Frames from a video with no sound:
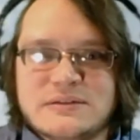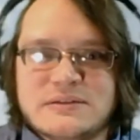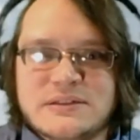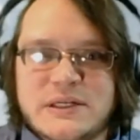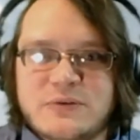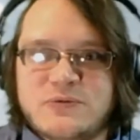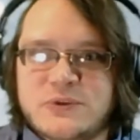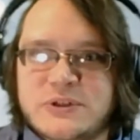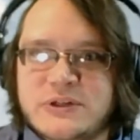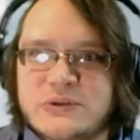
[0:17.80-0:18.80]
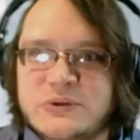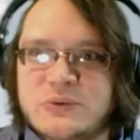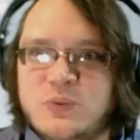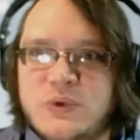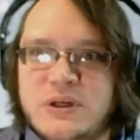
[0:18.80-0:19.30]
Time for another
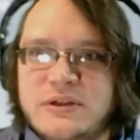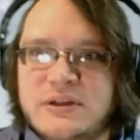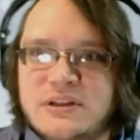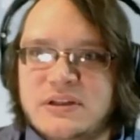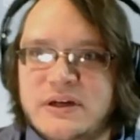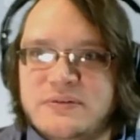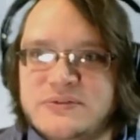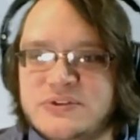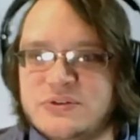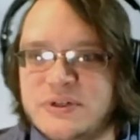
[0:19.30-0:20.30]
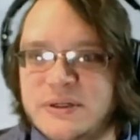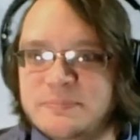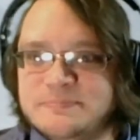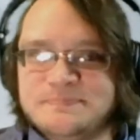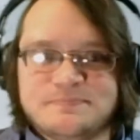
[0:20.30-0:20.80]
weekly live
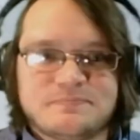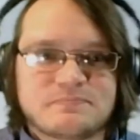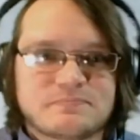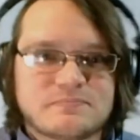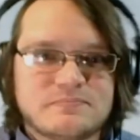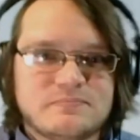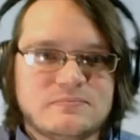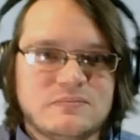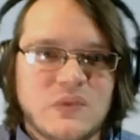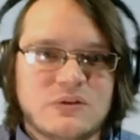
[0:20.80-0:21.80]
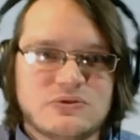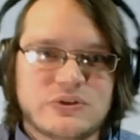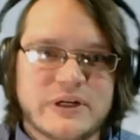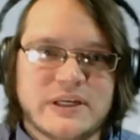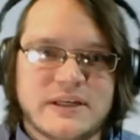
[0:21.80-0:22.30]
stream.
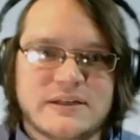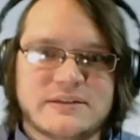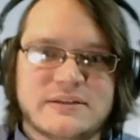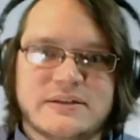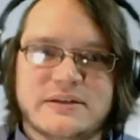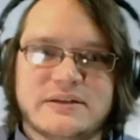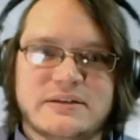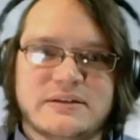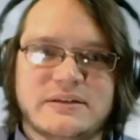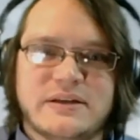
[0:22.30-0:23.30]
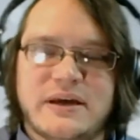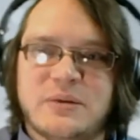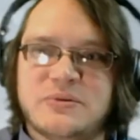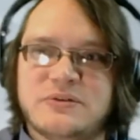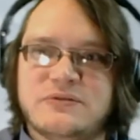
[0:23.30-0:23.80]
Try to get into the
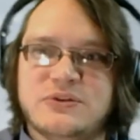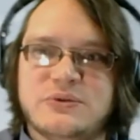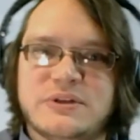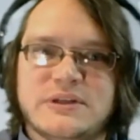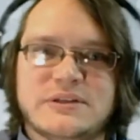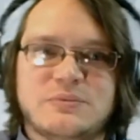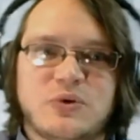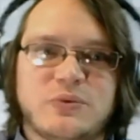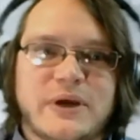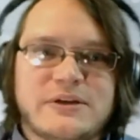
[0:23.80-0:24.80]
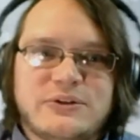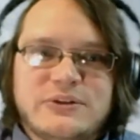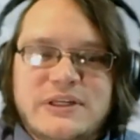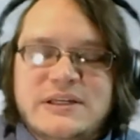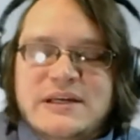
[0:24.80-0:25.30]
habit of doing these more
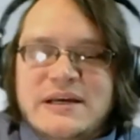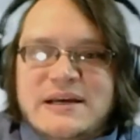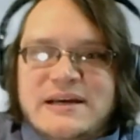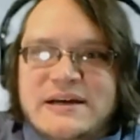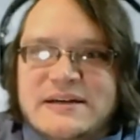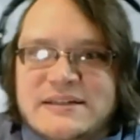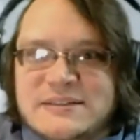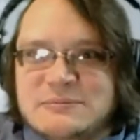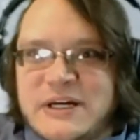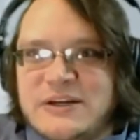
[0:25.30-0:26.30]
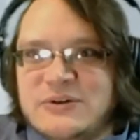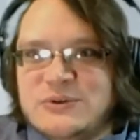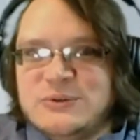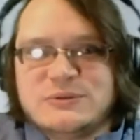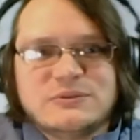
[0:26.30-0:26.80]
regularly. I
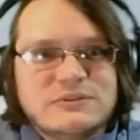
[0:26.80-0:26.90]
know